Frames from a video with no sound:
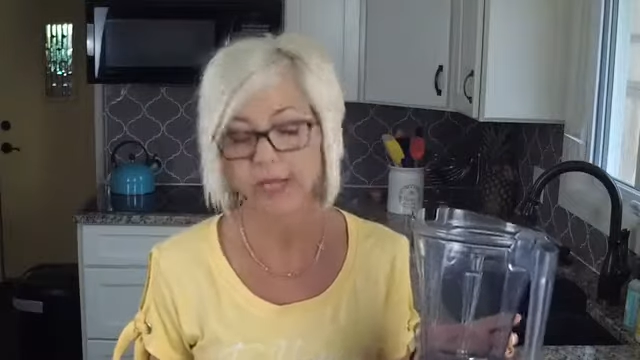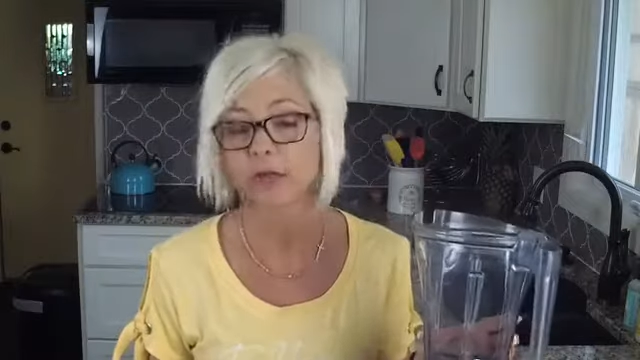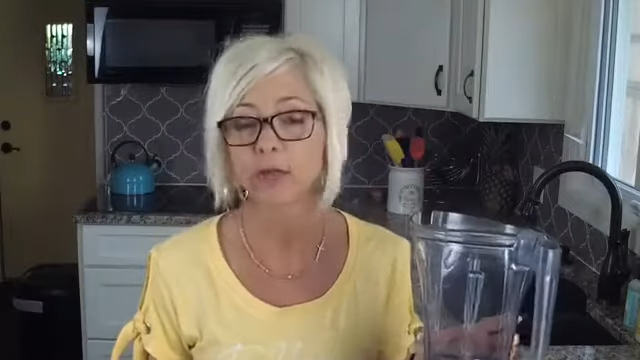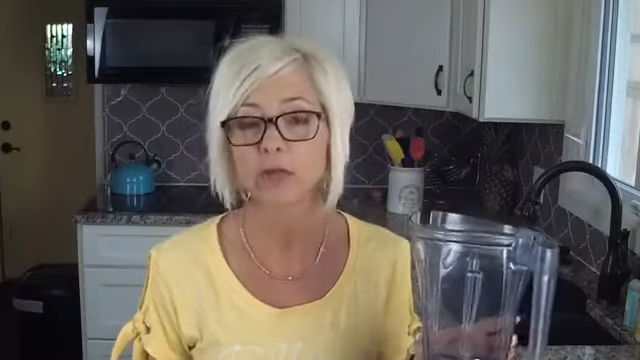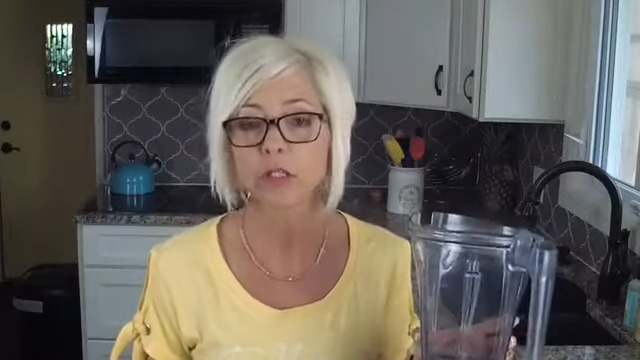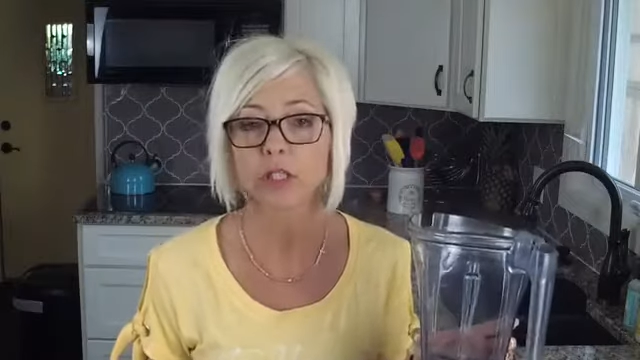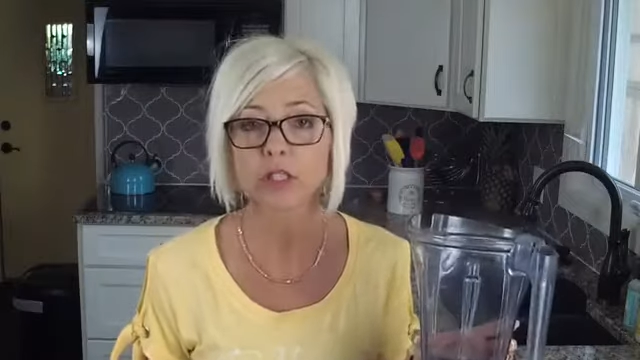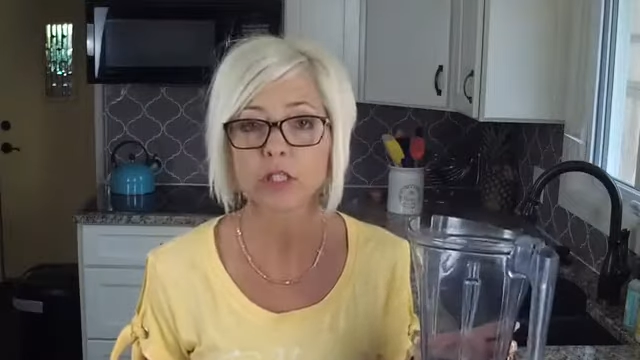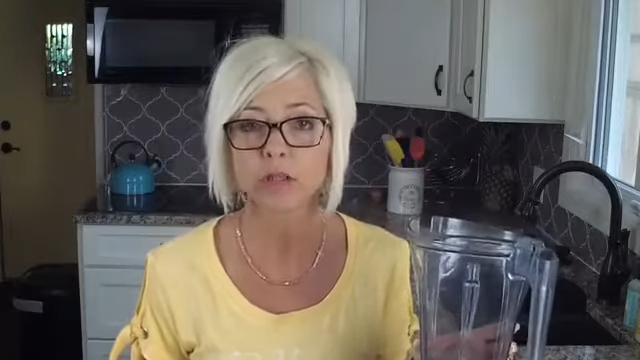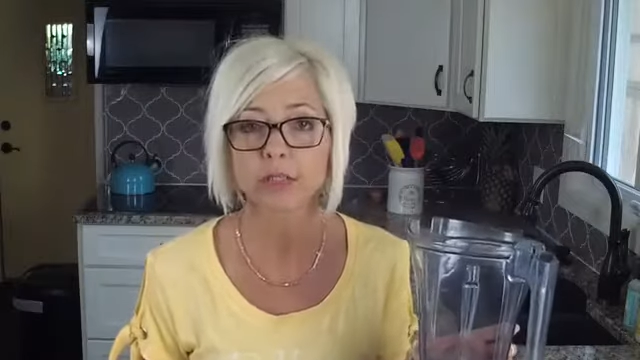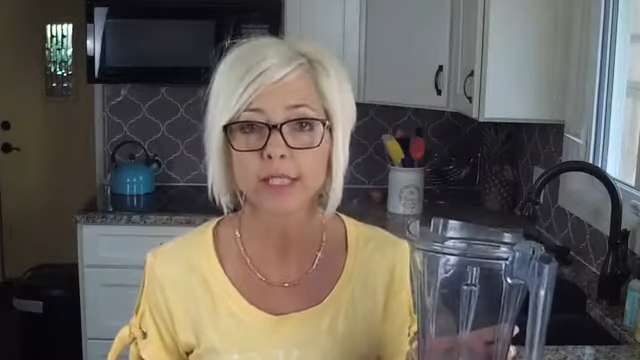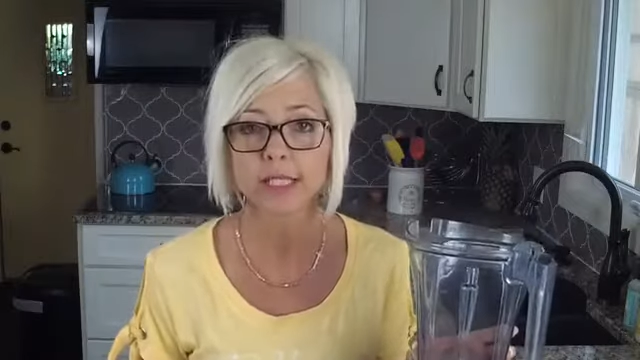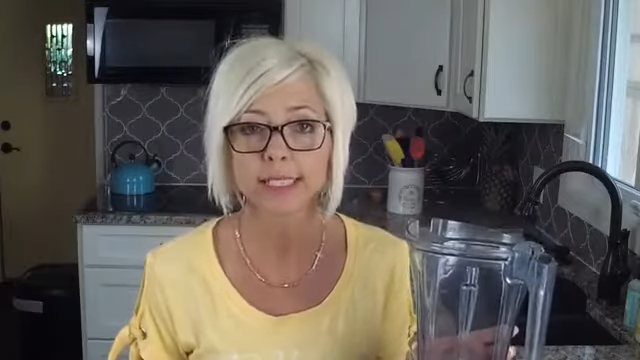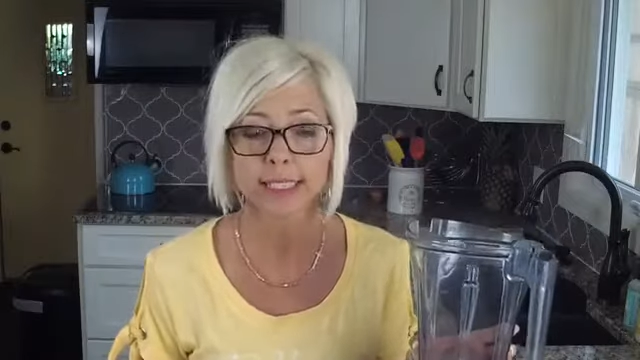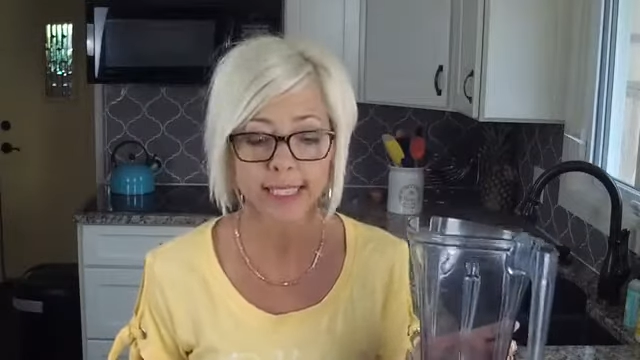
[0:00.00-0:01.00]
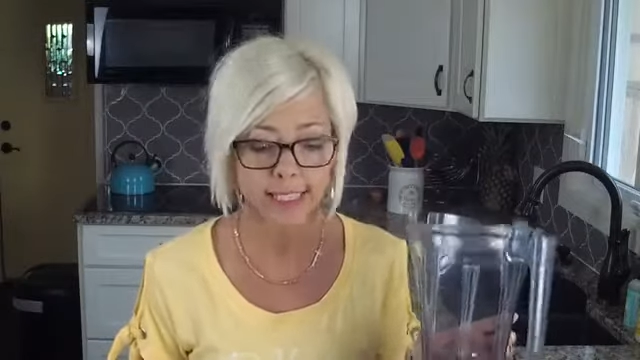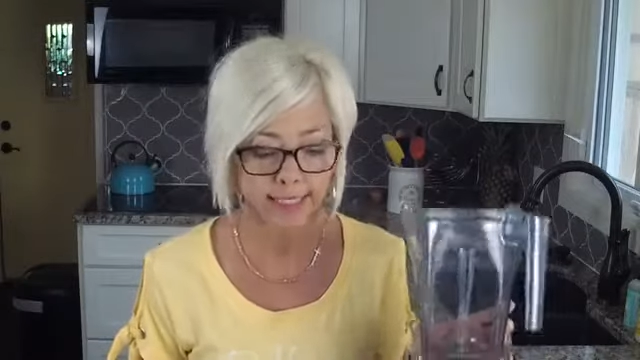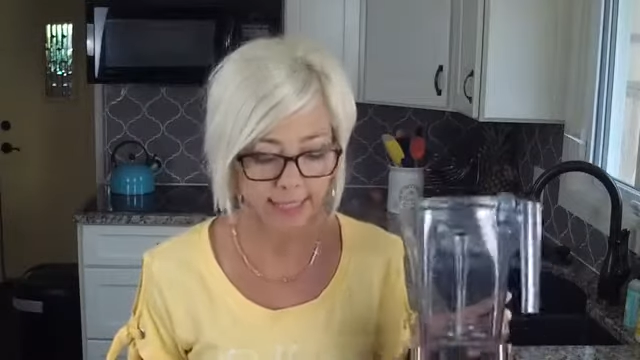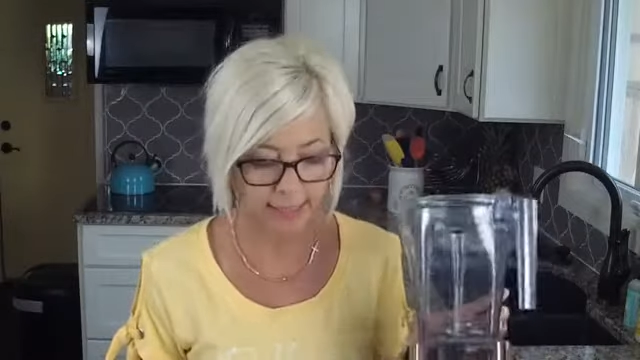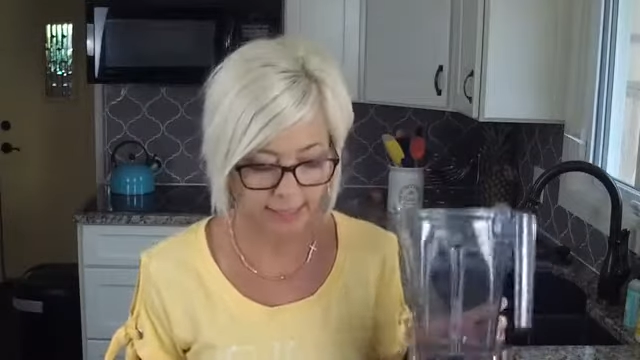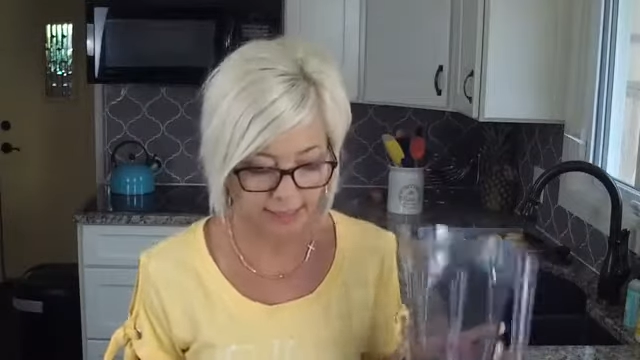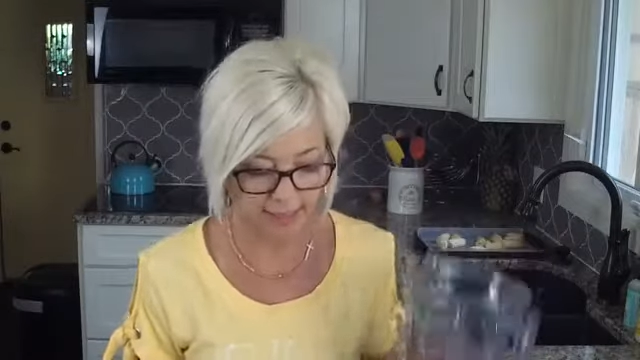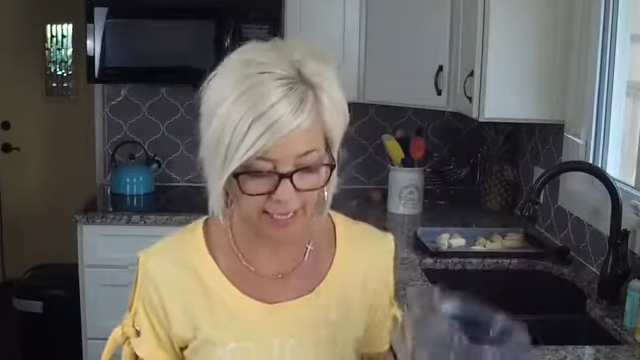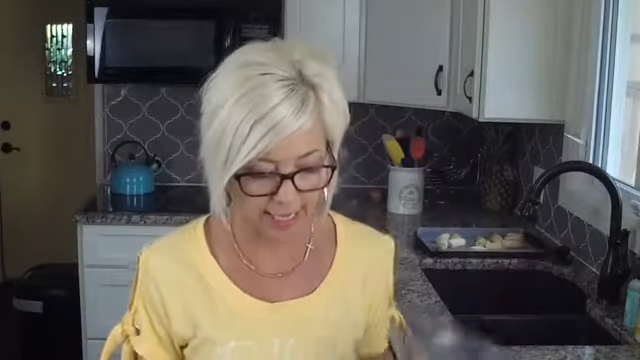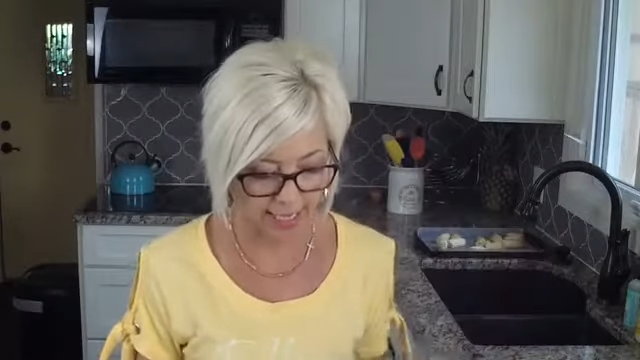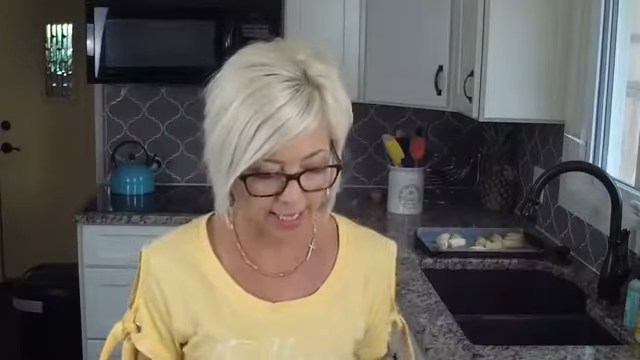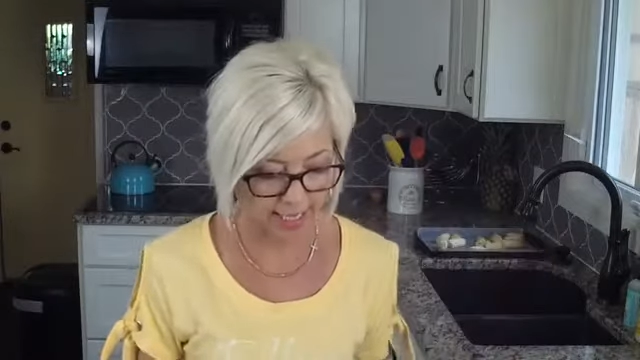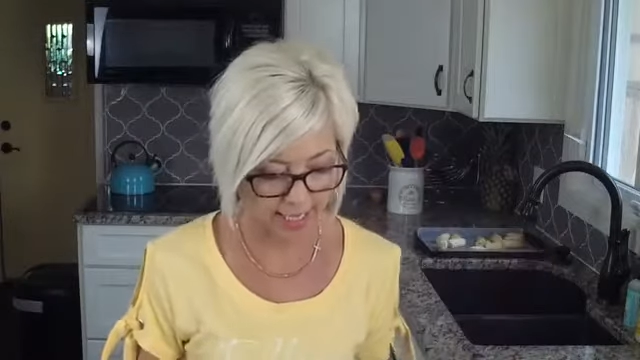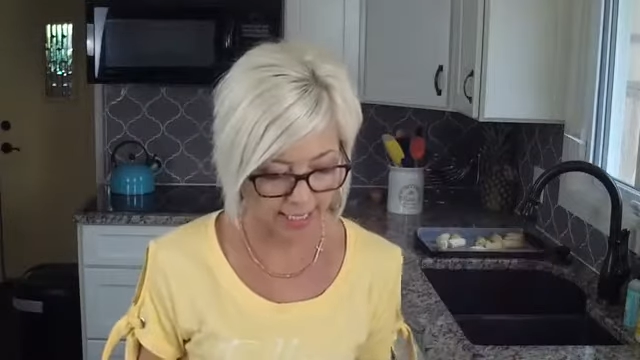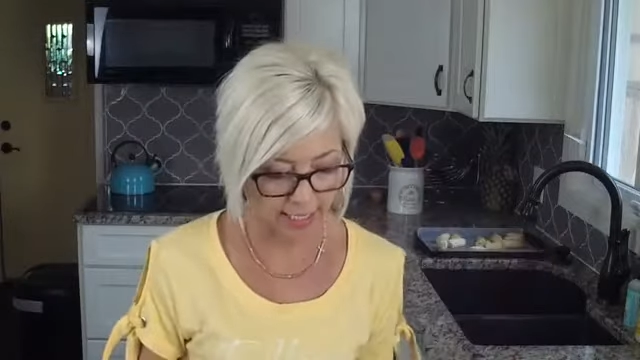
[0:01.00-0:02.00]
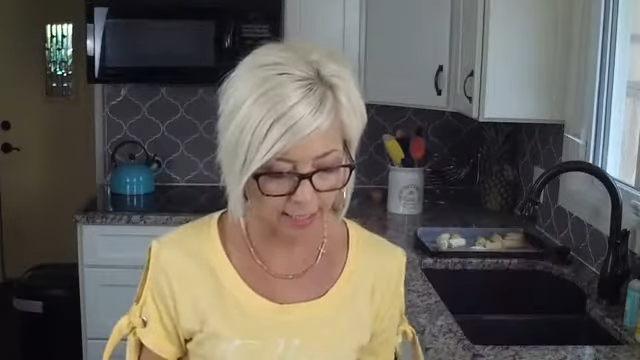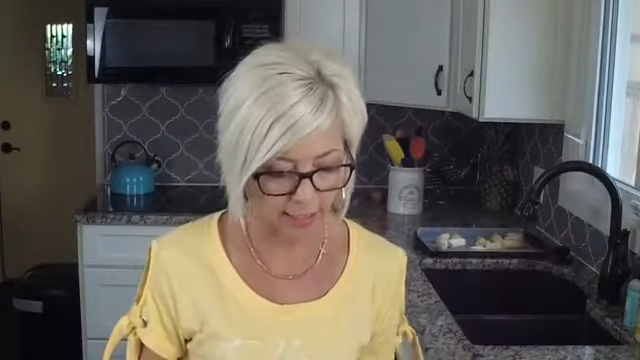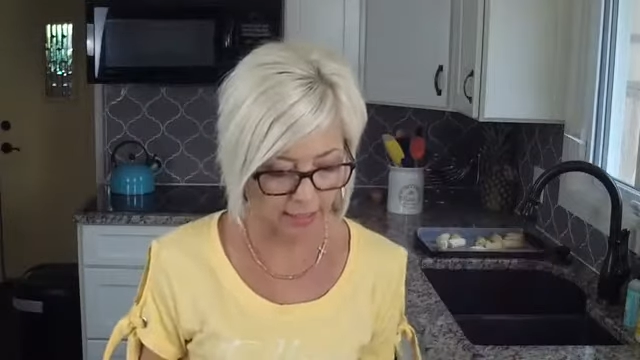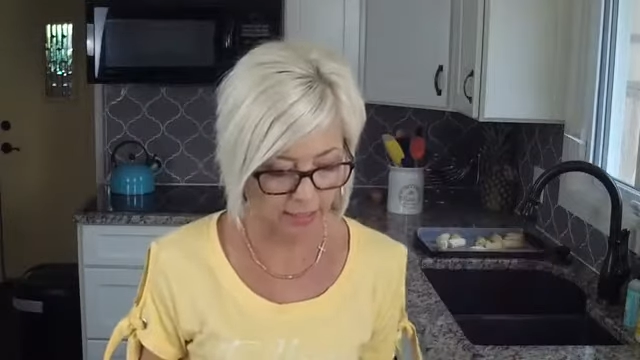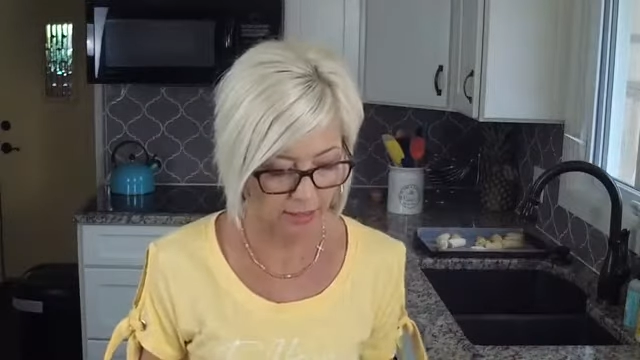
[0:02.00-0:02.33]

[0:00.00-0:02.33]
Now you can do this in a